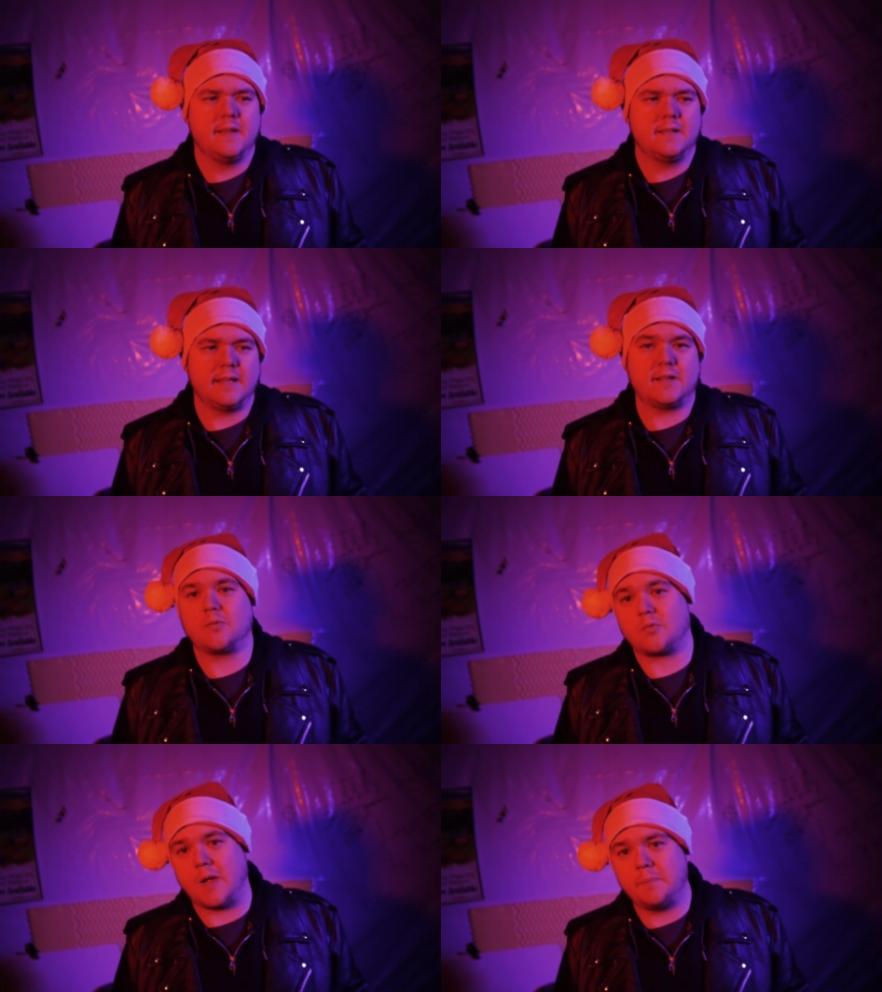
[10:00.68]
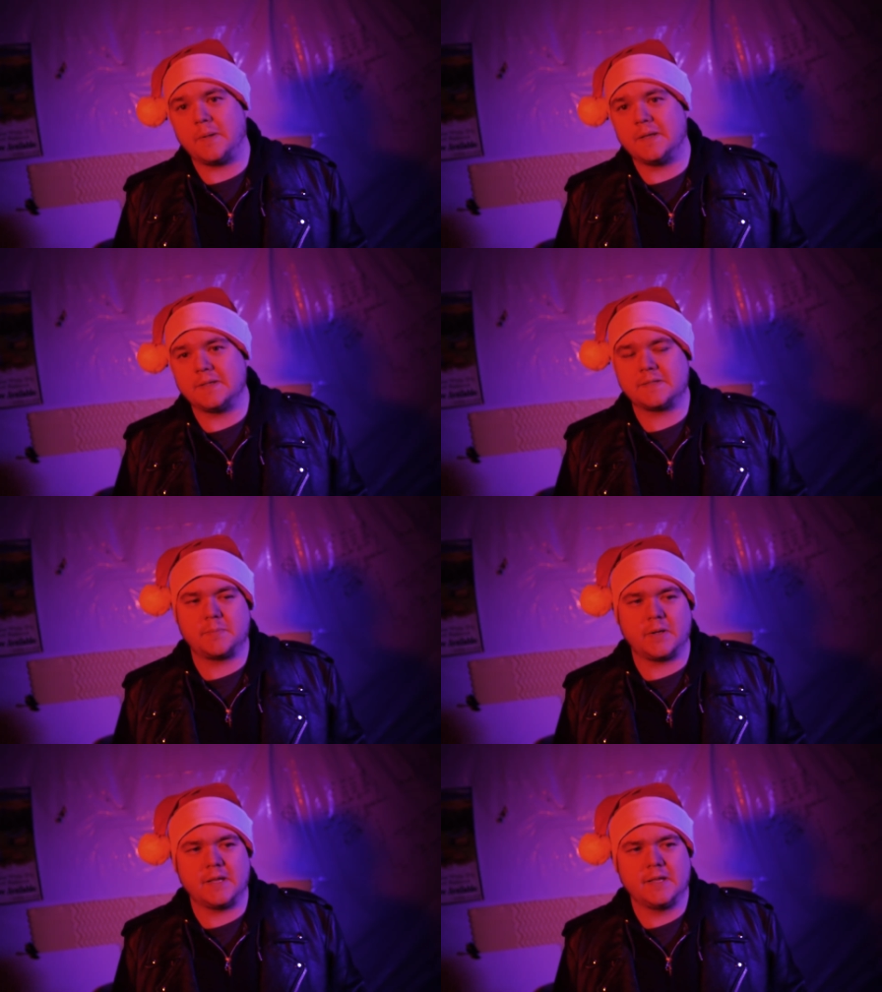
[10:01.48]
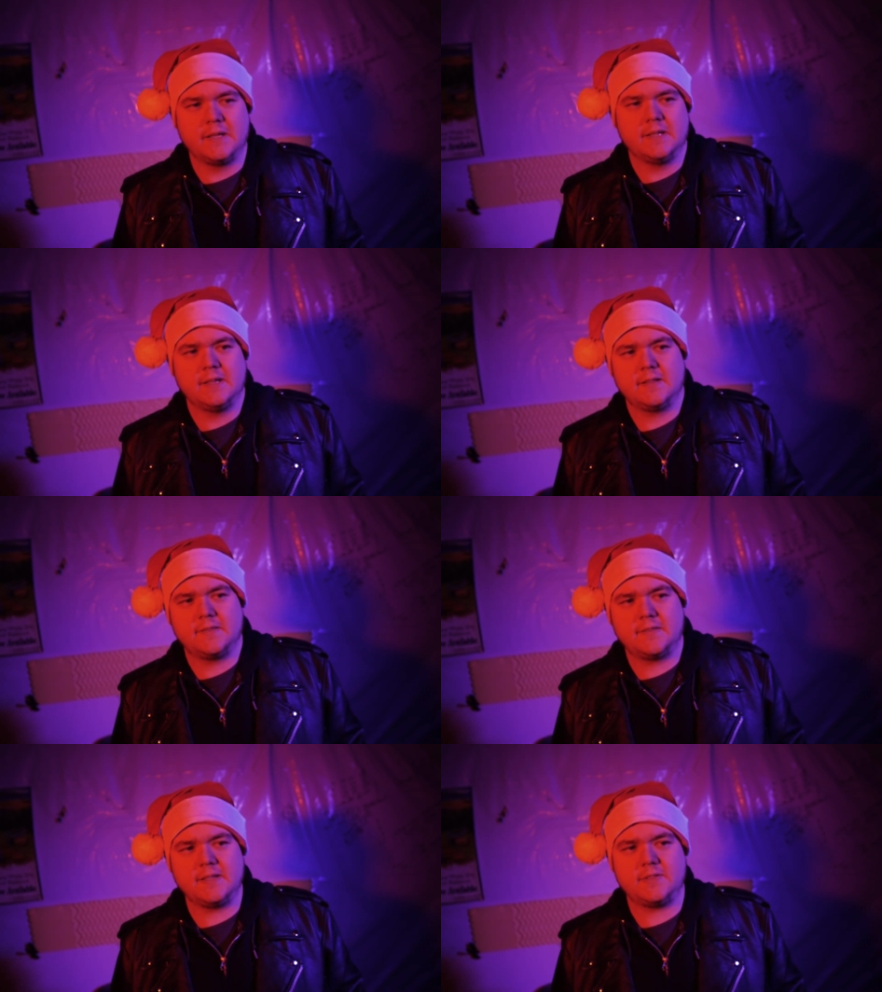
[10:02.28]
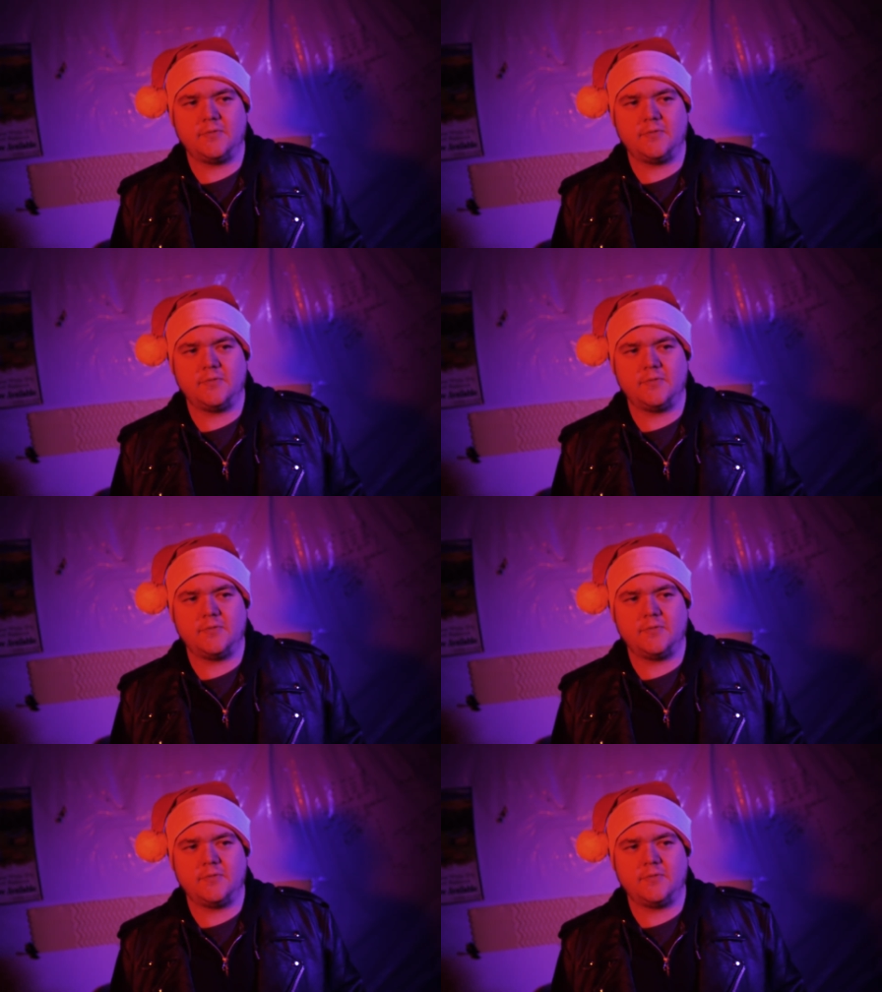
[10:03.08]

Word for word: like Krampus, but this